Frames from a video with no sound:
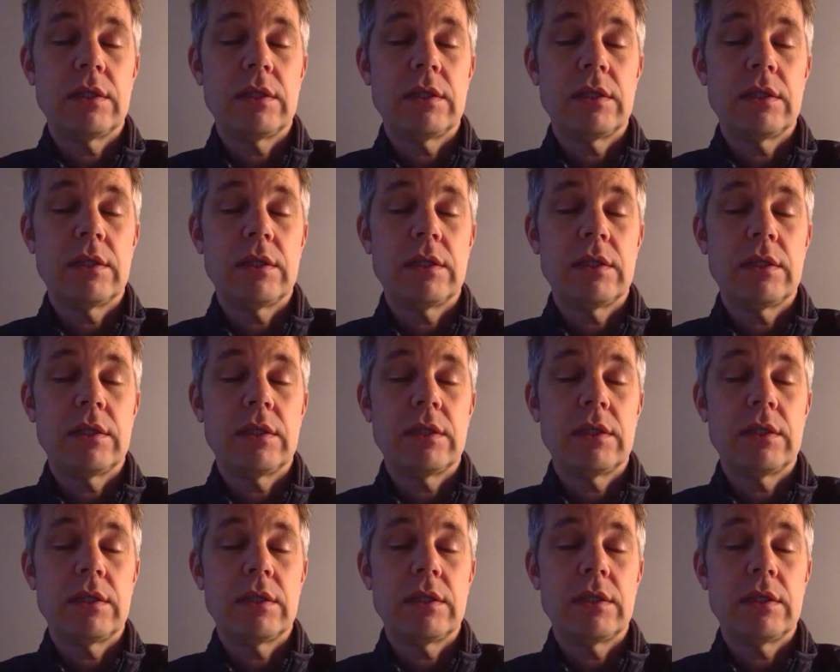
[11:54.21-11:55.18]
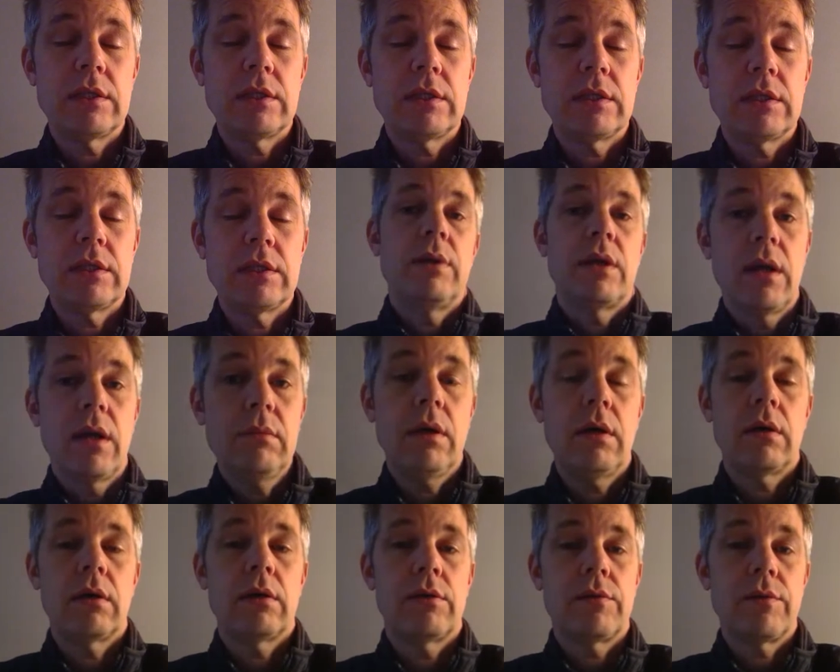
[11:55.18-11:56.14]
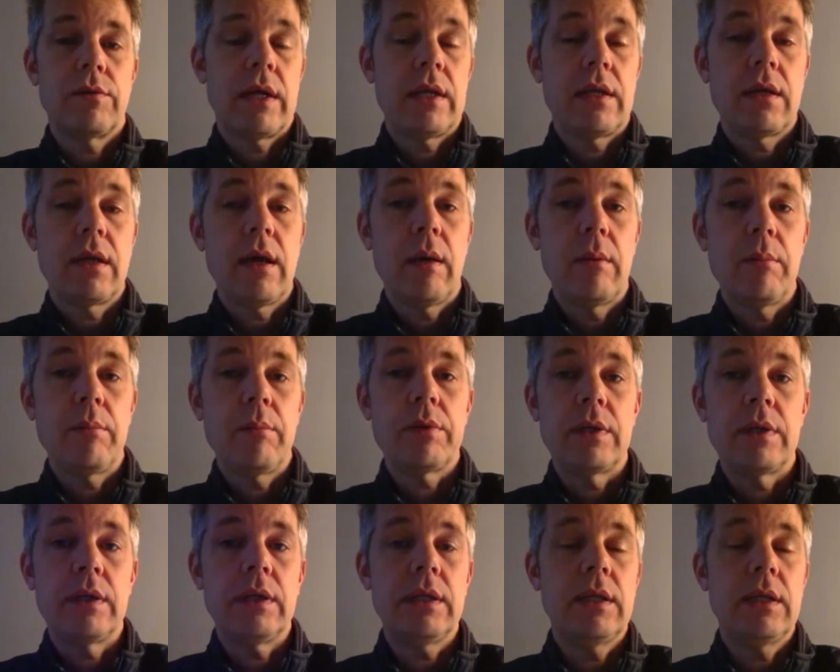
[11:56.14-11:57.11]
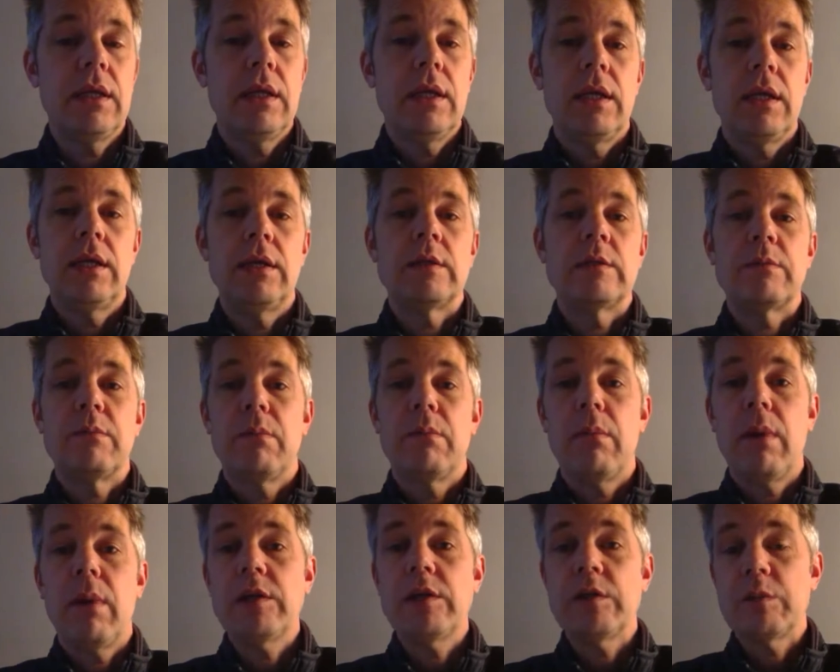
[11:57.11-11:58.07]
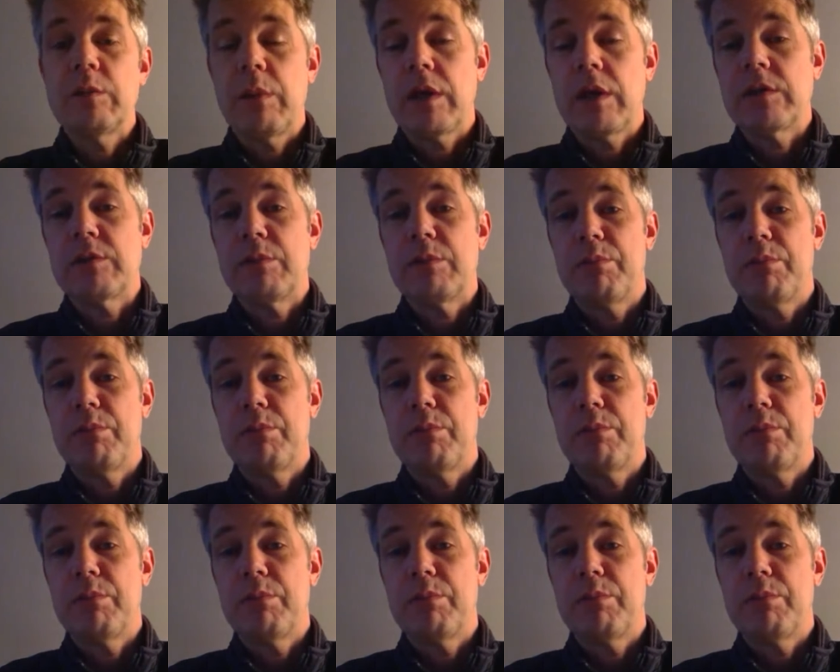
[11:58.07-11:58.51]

but the need to become a great company is much,